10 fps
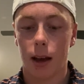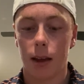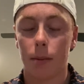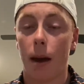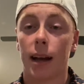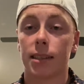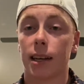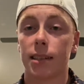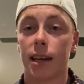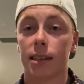the max I
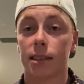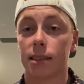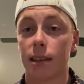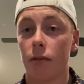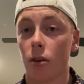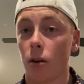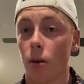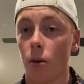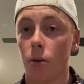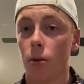can take is a 7 on a
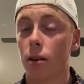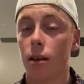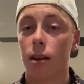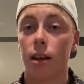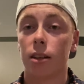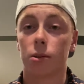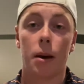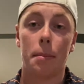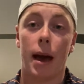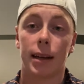hole, and so I
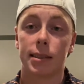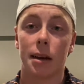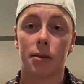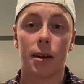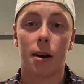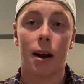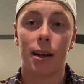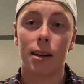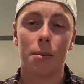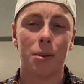maxed out there. I
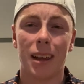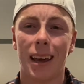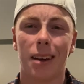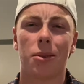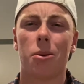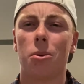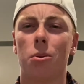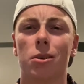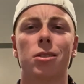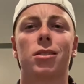ended up playing out the hole
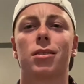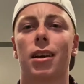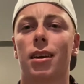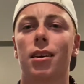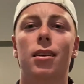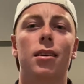and just like